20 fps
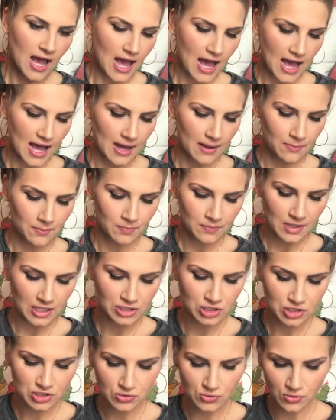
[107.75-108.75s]
um,
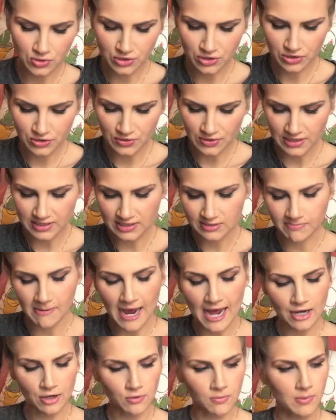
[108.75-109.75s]
I just ordered this
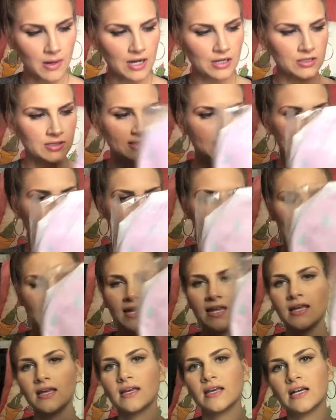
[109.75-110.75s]
paddle ball set.